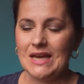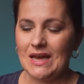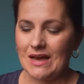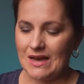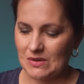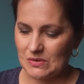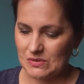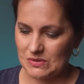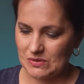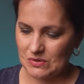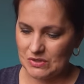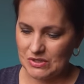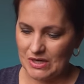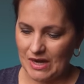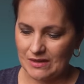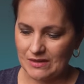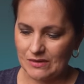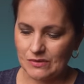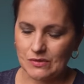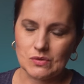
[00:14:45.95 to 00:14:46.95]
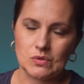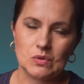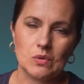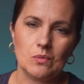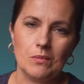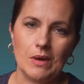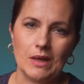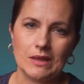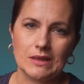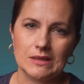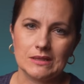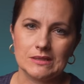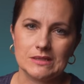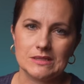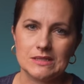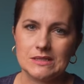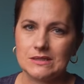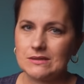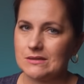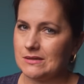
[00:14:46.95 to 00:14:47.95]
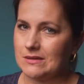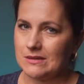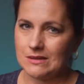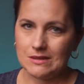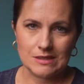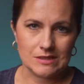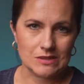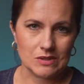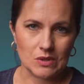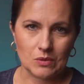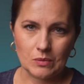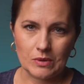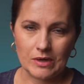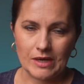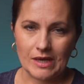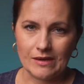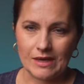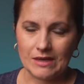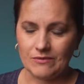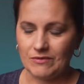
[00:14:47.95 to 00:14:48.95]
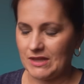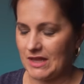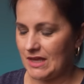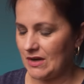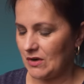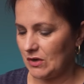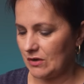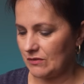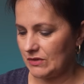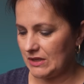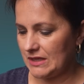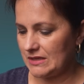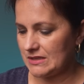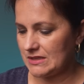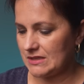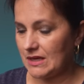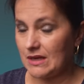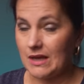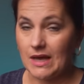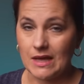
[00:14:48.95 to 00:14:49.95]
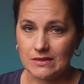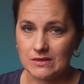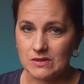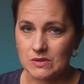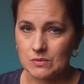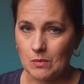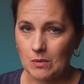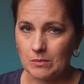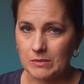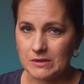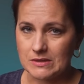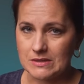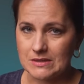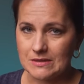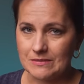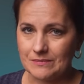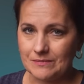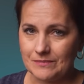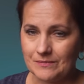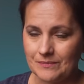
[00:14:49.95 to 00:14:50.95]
I also checked the zoom buttons. It's not working with any of these at this moment.